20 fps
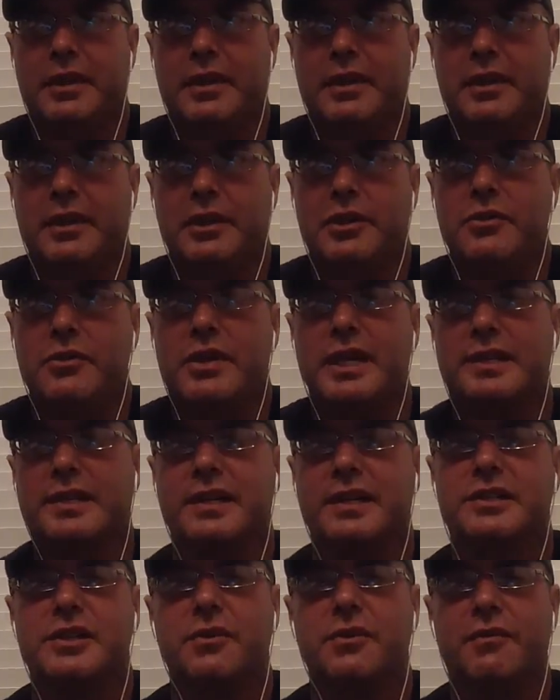you get
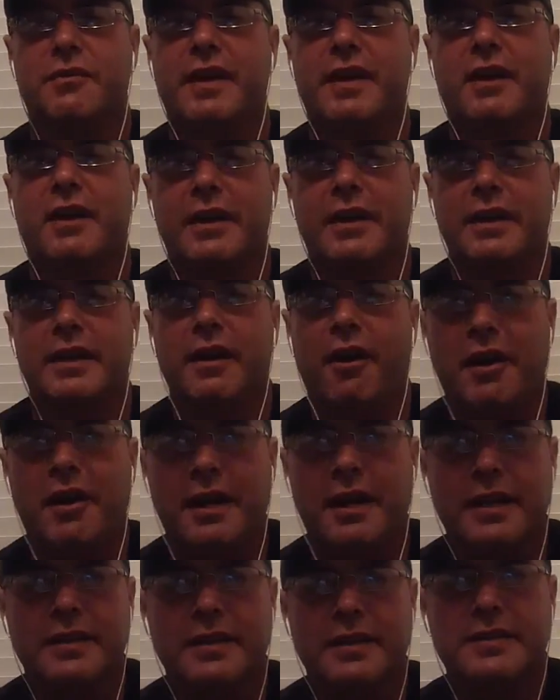such a varied
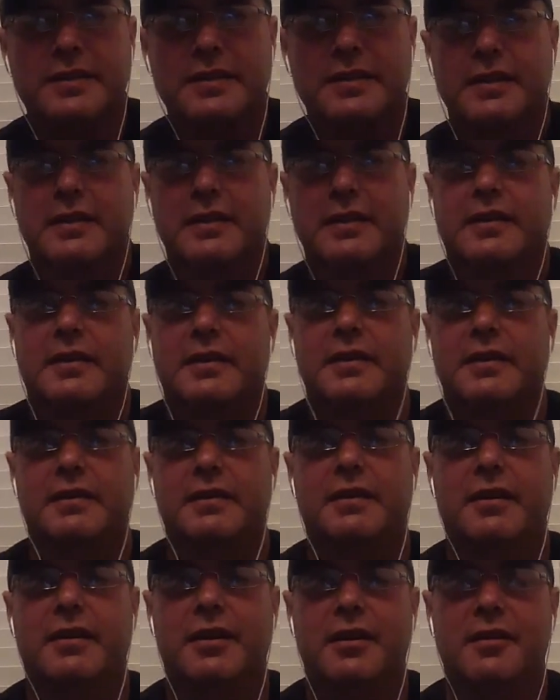audience
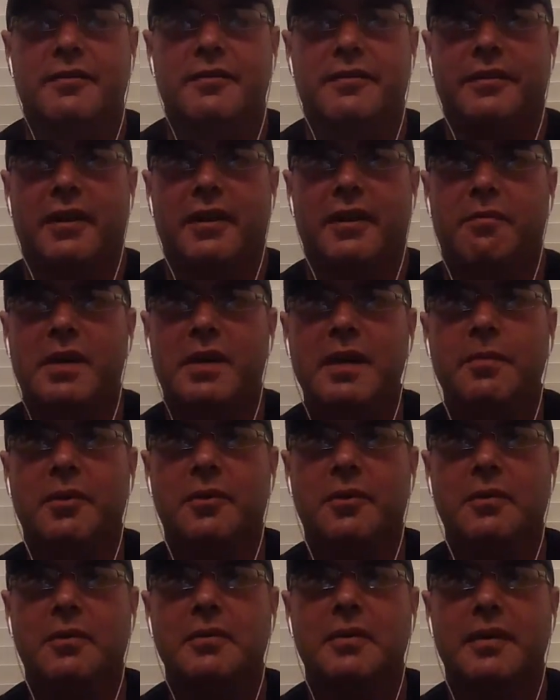of
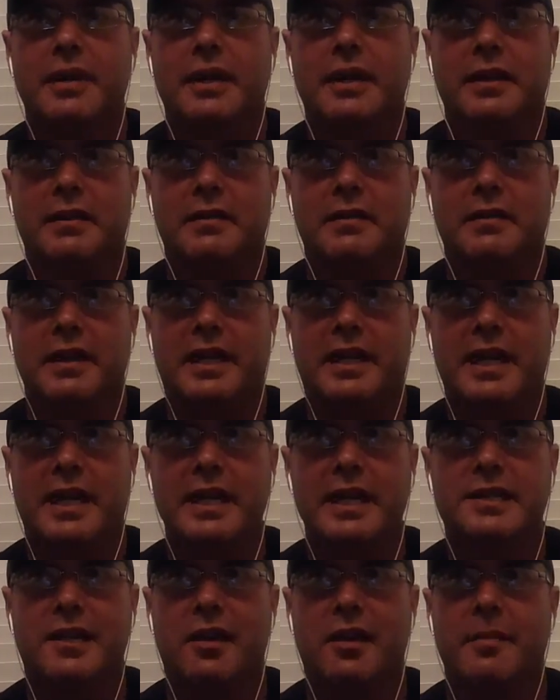people, and the
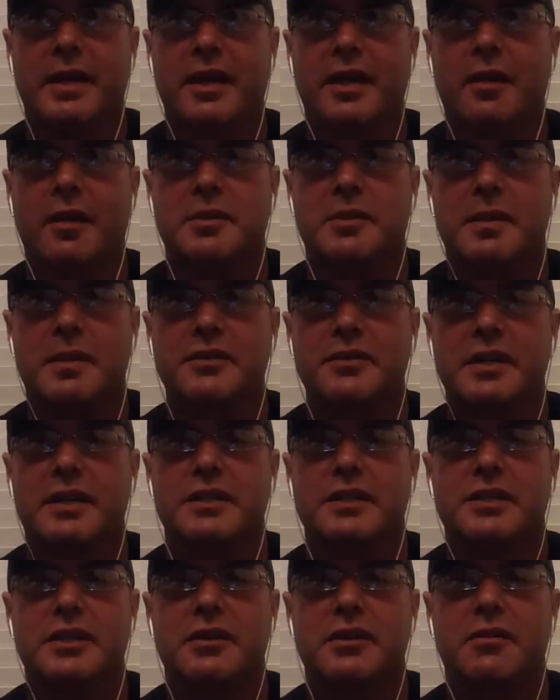kids coming up, especially
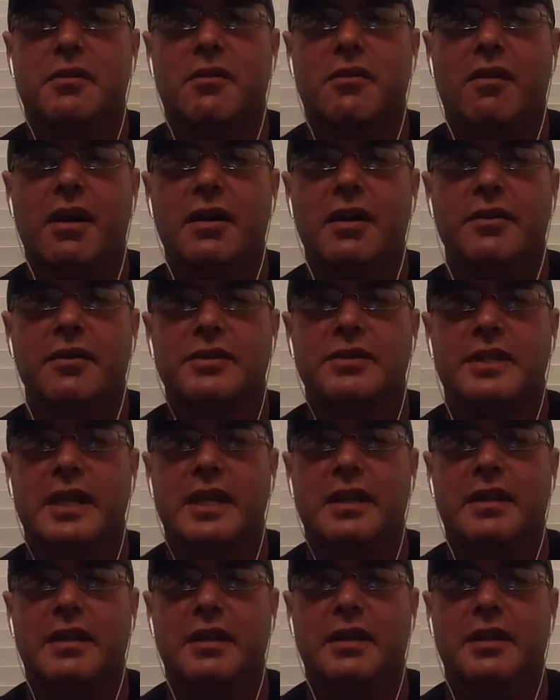because, you know, a lot of those,
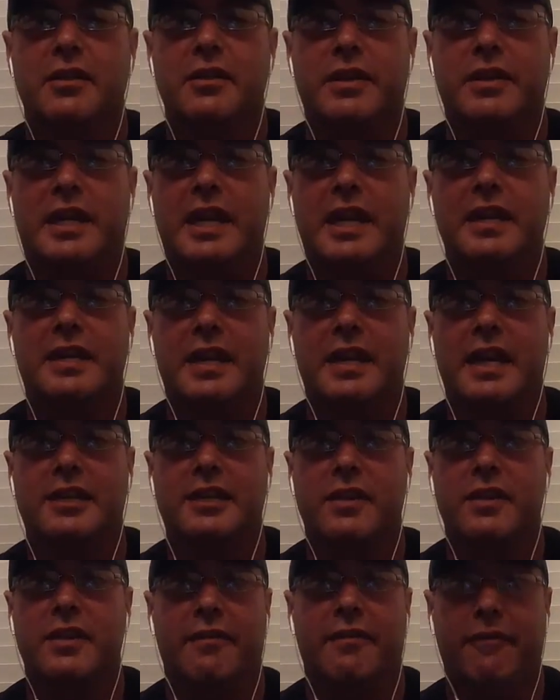the kid can
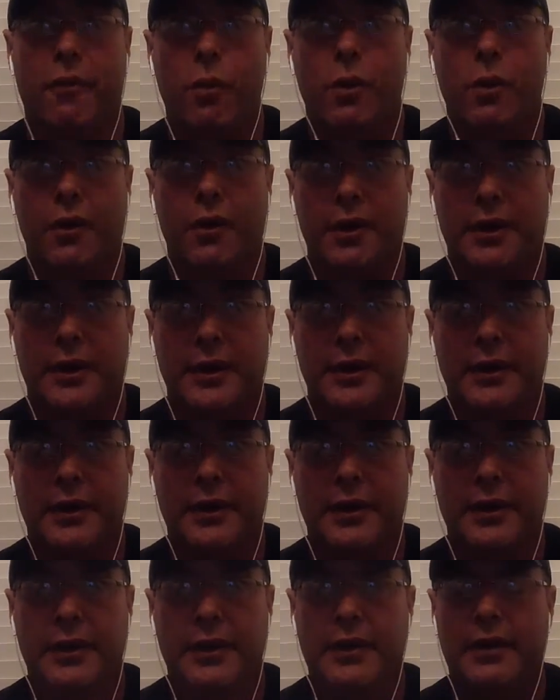actually afford,
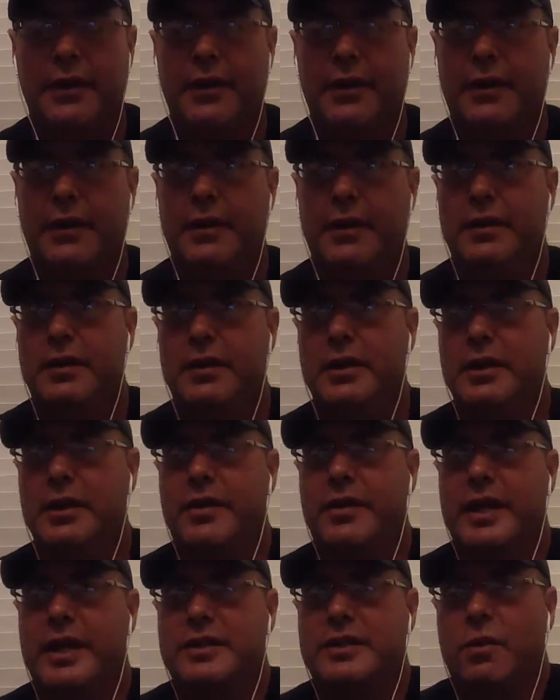you know,
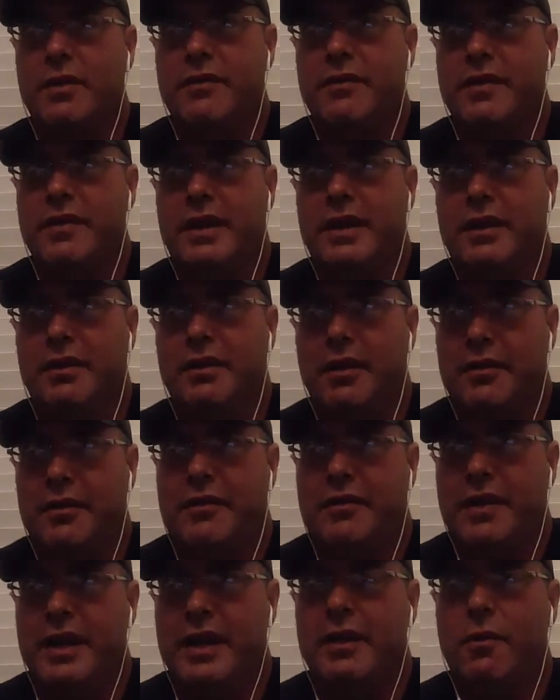that's one thing. Another
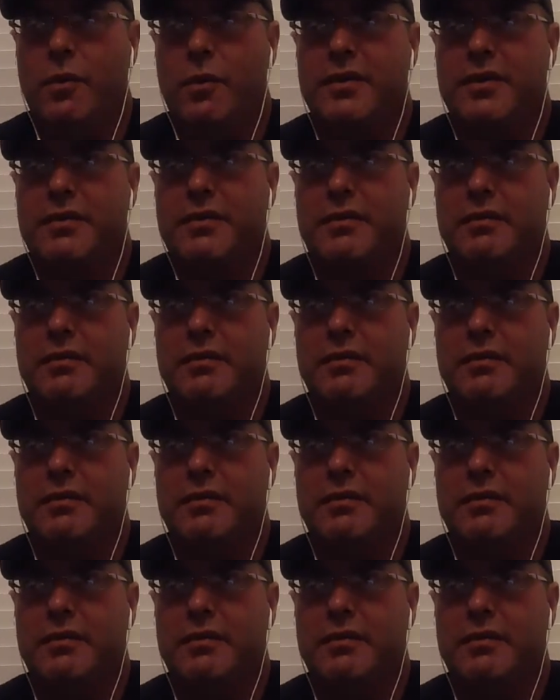thing with